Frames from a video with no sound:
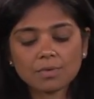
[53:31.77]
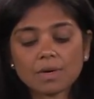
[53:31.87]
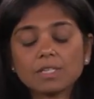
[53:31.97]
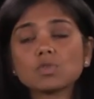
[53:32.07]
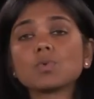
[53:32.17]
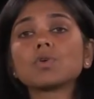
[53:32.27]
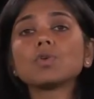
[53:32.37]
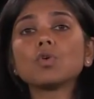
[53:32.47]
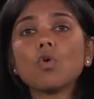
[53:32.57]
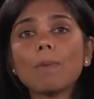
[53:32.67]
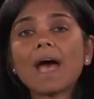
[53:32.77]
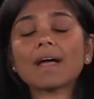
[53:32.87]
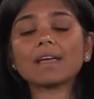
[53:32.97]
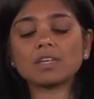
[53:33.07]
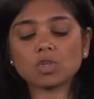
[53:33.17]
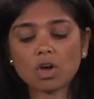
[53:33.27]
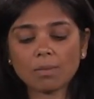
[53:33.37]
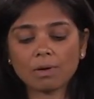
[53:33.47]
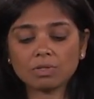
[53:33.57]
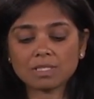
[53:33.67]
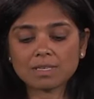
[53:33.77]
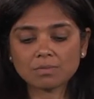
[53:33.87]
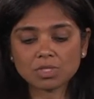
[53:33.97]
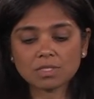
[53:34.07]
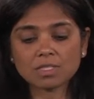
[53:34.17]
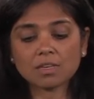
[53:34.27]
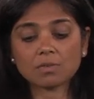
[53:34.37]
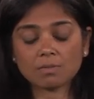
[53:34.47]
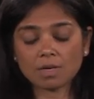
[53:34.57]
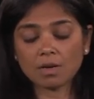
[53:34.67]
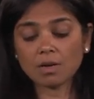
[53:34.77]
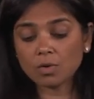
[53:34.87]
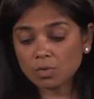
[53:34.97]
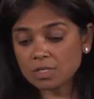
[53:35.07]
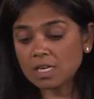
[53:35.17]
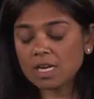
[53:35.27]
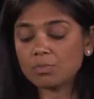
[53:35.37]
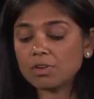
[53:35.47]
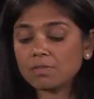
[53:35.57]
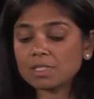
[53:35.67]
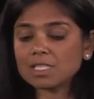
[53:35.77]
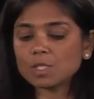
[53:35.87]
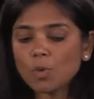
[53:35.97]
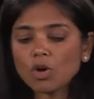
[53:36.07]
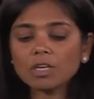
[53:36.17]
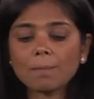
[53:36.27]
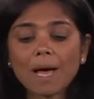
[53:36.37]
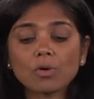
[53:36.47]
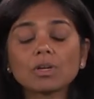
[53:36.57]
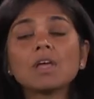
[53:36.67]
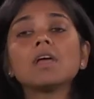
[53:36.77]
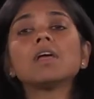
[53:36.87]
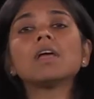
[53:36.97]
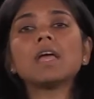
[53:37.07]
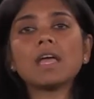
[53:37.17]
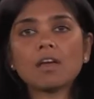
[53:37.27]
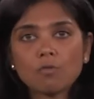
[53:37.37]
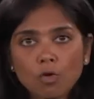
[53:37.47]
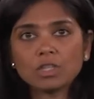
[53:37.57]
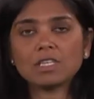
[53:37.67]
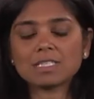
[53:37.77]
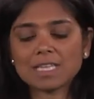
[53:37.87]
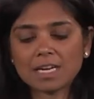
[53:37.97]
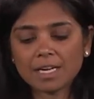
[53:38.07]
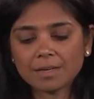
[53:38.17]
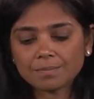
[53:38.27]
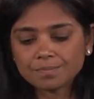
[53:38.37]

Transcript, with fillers: Right? So we're going to go back and talk about the assumptions that uh, Hossein had previously spoken about for this setting.